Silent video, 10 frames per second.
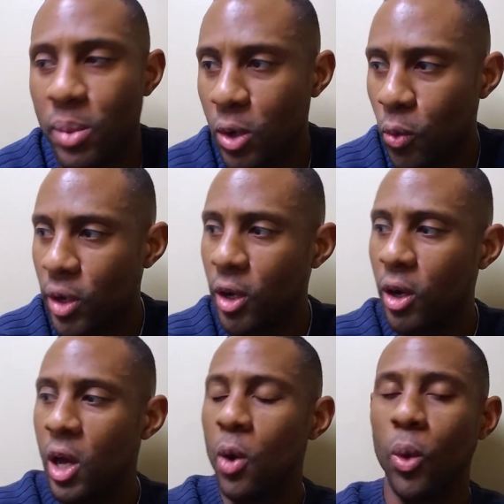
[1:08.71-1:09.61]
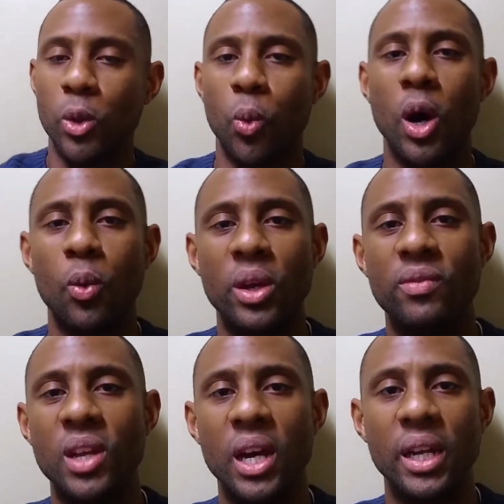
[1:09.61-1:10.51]
be real with what
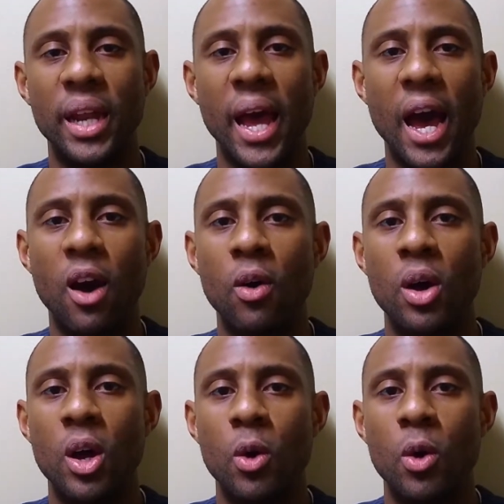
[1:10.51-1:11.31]
we've done and how